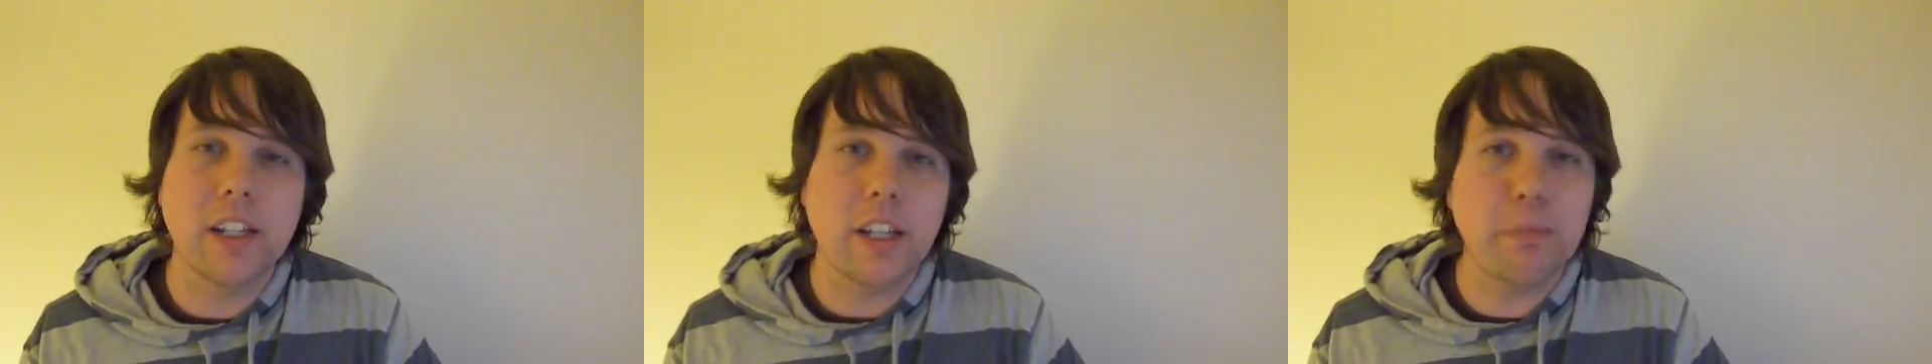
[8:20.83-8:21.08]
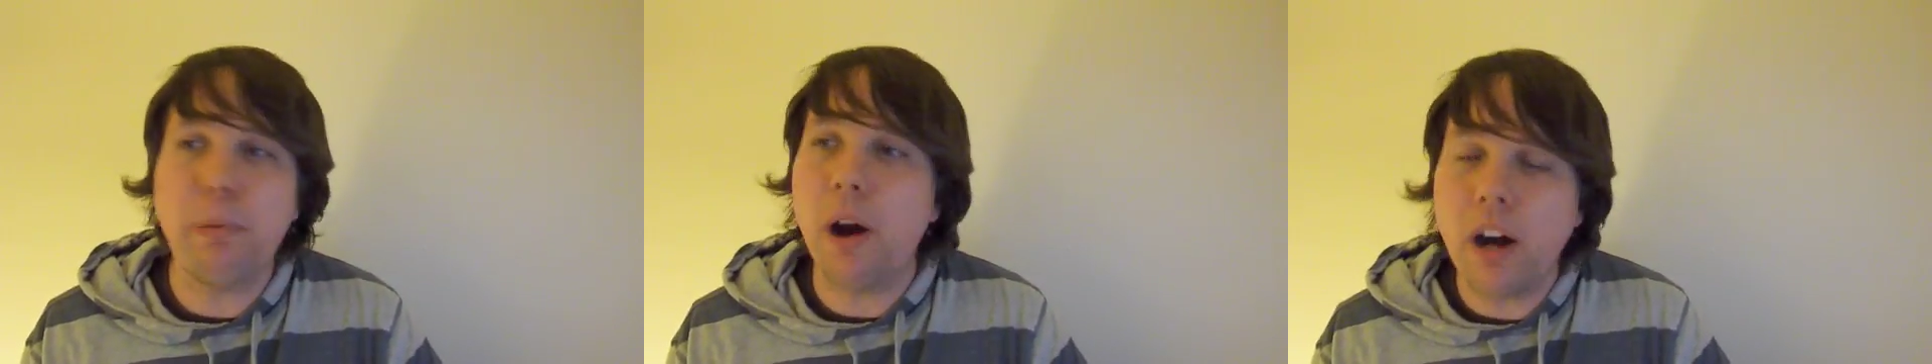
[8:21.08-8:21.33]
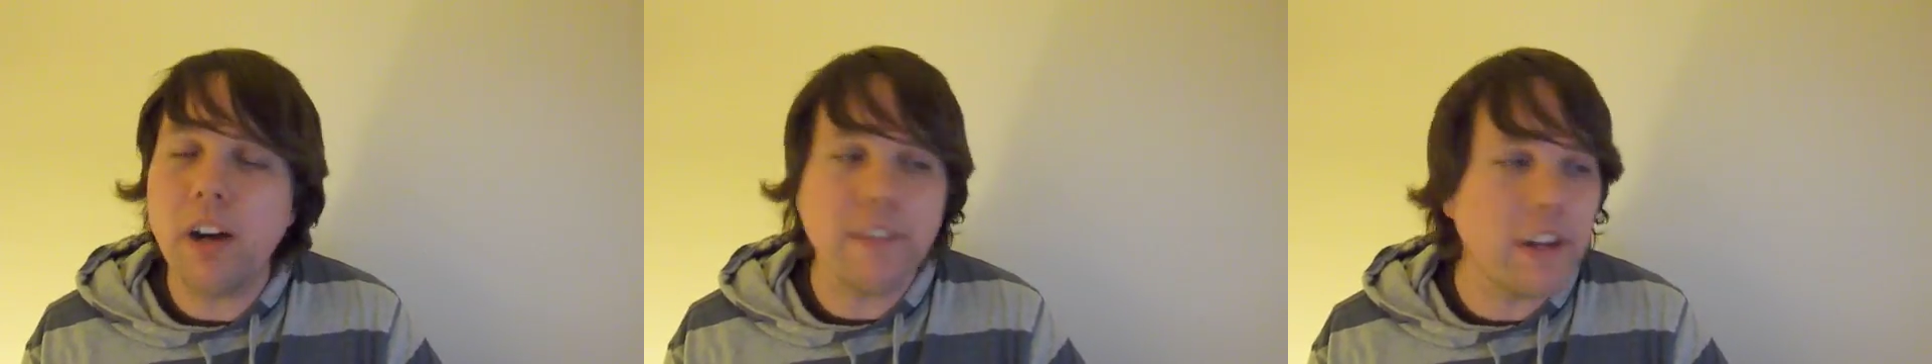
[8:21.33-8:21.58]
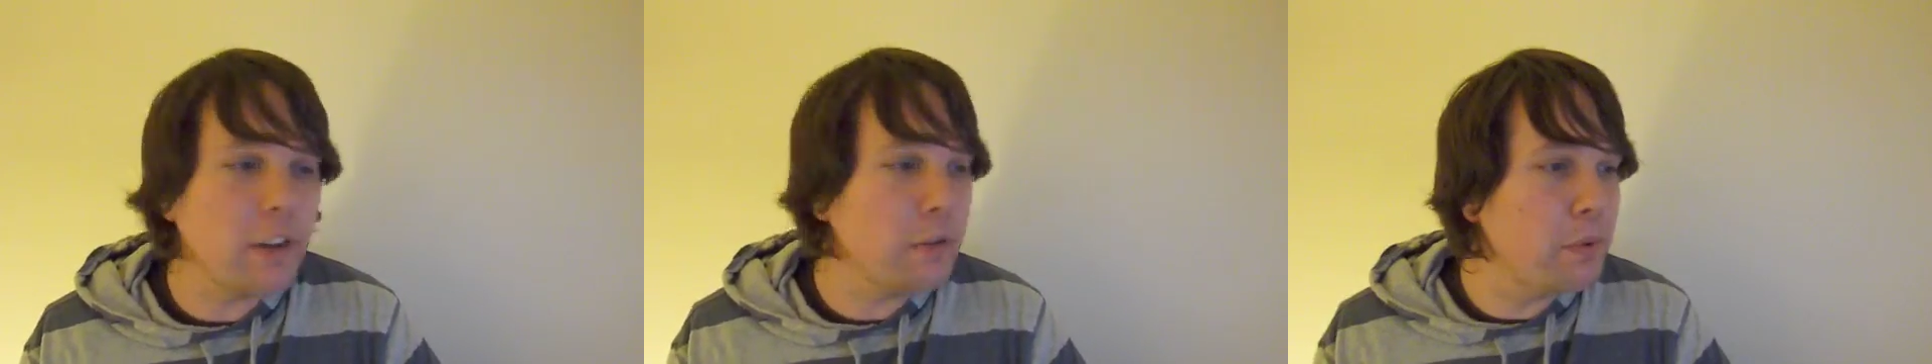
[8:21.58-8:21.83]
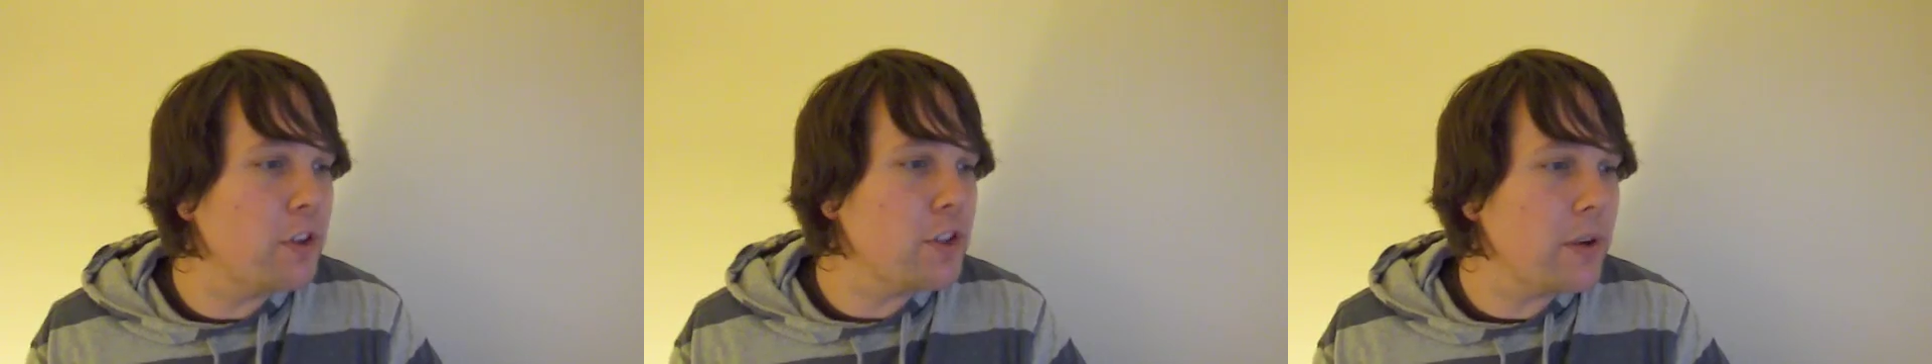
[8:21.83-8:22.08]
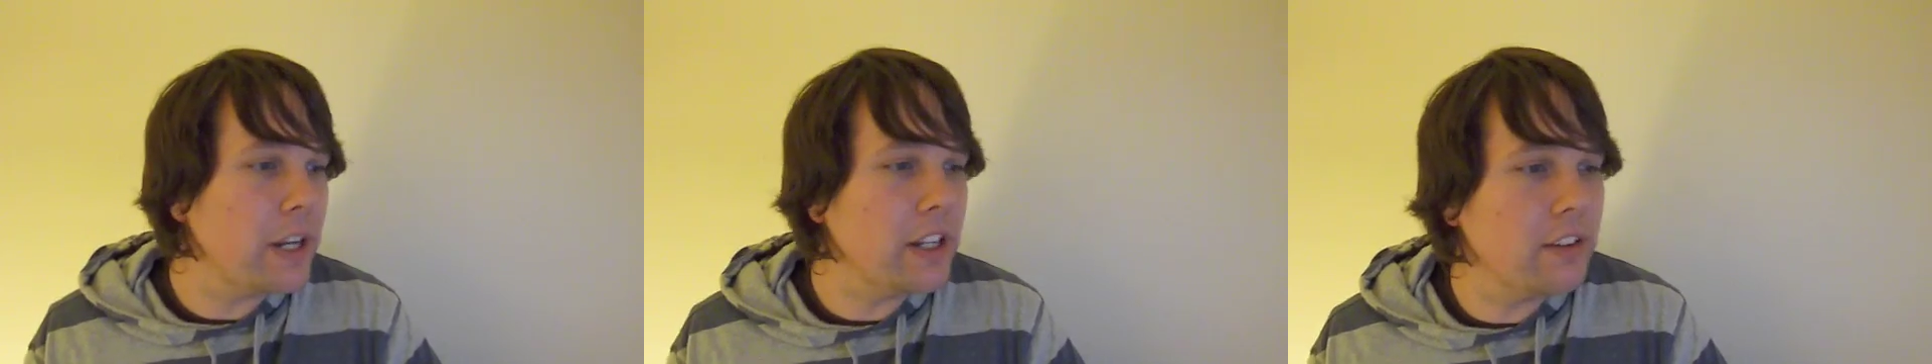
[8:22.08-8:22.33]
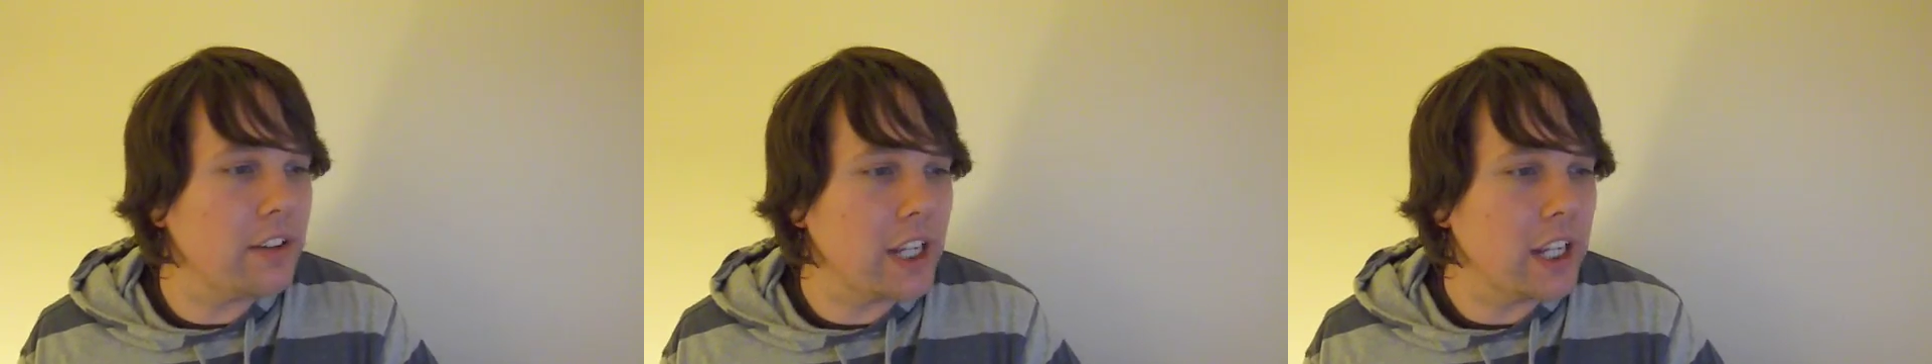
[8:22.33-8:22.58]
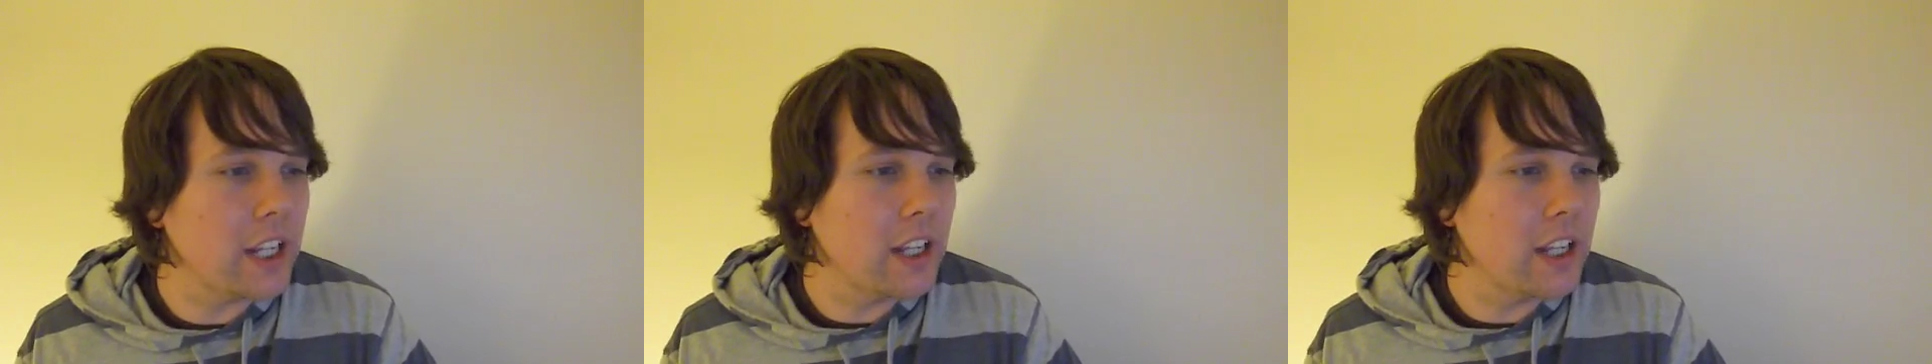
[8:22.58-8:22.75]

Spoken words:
is part of our spirituality.